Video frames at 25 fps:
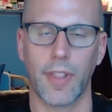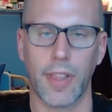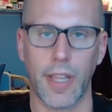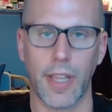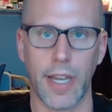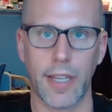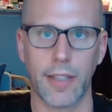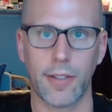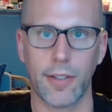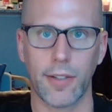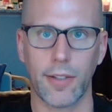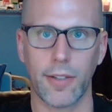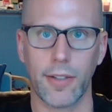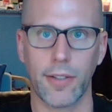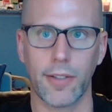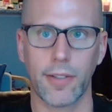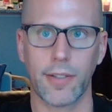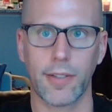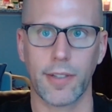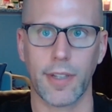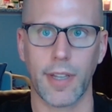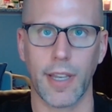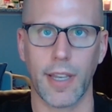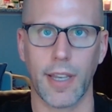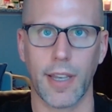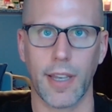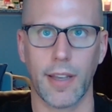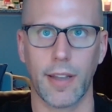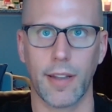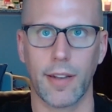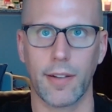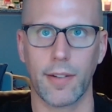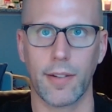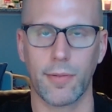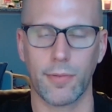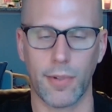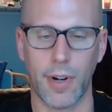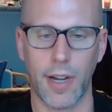lentils
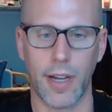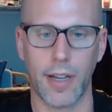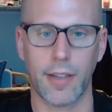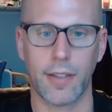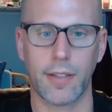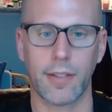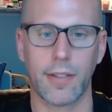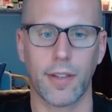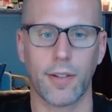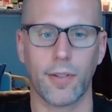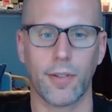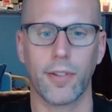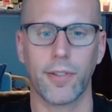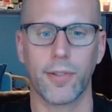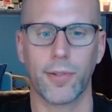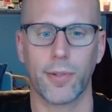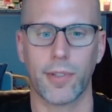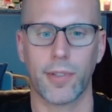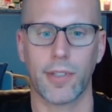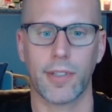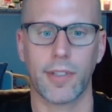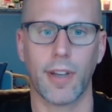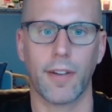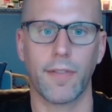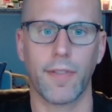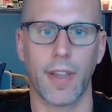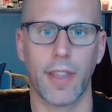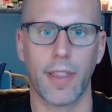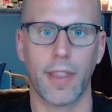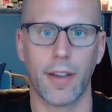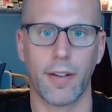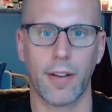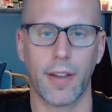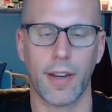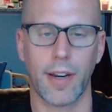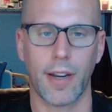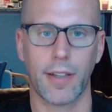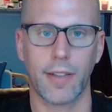and rice and all sorts of stuff in
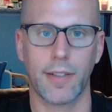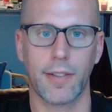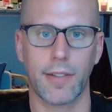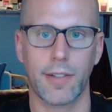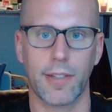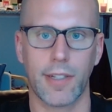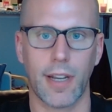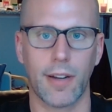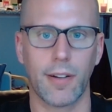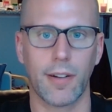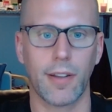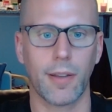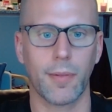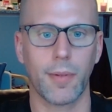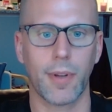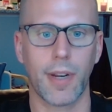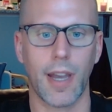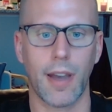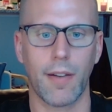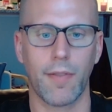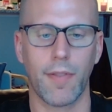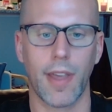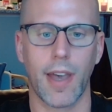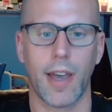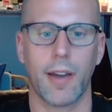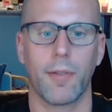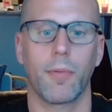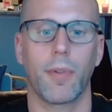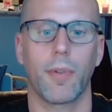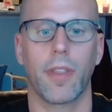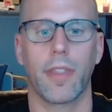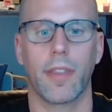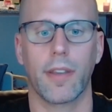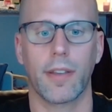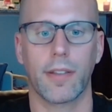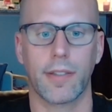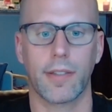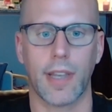there. And I generally would have that
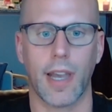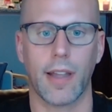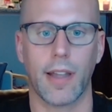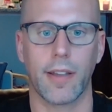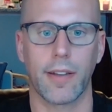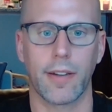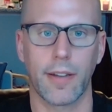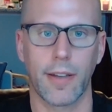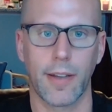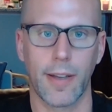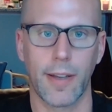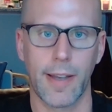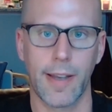with a salad.